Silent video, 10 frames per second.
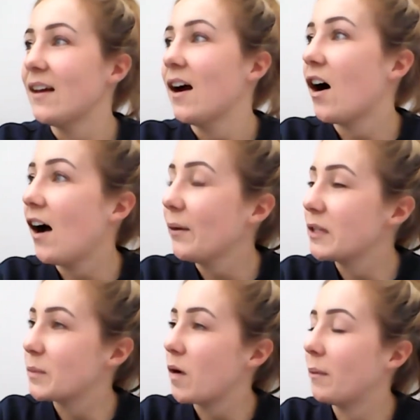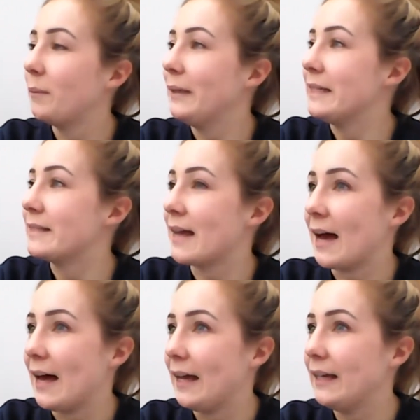I would probably
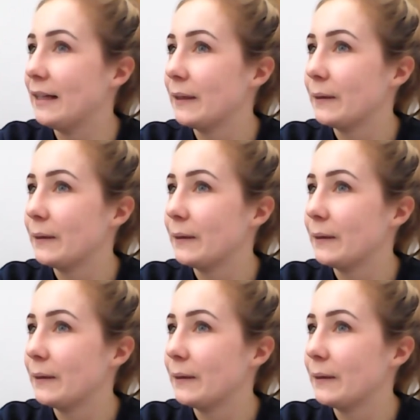say